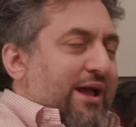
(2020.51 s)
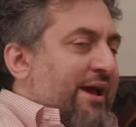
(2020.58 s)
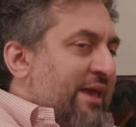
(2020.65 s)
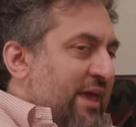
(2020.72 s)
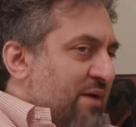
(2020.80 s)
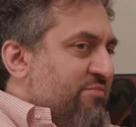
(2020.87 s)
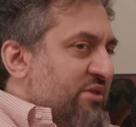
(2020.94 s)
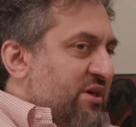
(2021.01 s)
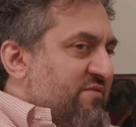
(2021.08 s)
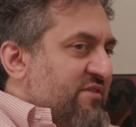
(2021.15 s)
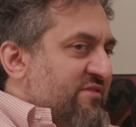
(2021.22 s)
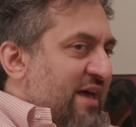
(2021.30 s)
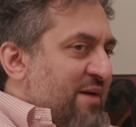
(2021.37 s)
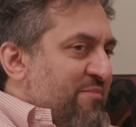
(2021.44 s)
"I can't believe
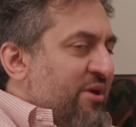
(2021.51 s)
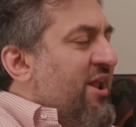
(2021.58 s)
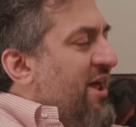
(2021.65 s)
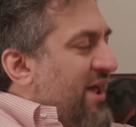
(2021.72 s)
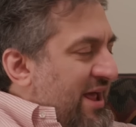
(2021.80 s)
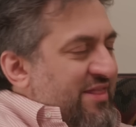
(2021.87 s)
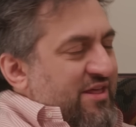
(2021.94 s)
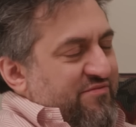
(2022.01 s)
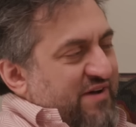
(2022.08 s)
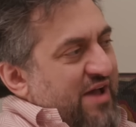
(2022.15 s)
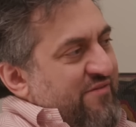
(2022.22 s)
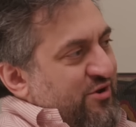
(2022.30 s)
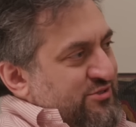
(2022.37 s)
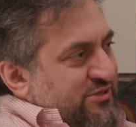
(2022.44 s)
this happened," and then
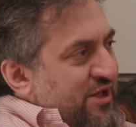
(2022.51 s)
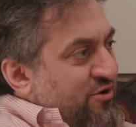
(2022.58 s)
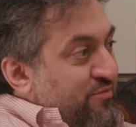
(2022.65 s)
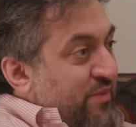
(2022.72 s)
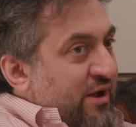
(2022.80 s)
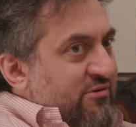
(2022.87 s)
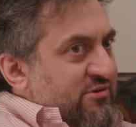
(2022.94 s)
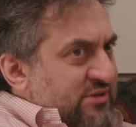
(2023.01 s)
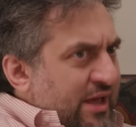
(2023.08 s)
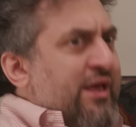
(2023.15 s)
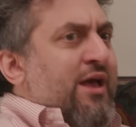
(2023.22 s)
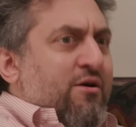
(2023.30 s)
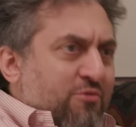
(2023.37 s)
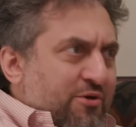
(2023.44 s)
five years later, everybody was like,
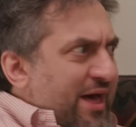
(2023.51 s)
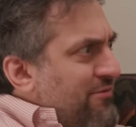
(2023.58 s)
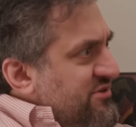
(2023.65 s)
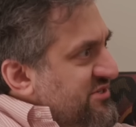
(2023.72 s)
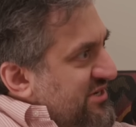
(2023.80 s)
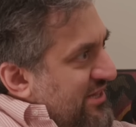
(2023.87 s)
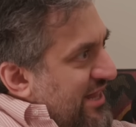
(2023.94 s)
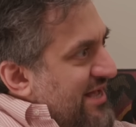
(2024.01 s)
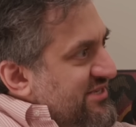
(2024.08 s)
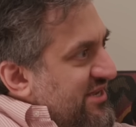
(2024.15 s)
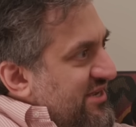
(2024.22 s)
"Well, that was a classic."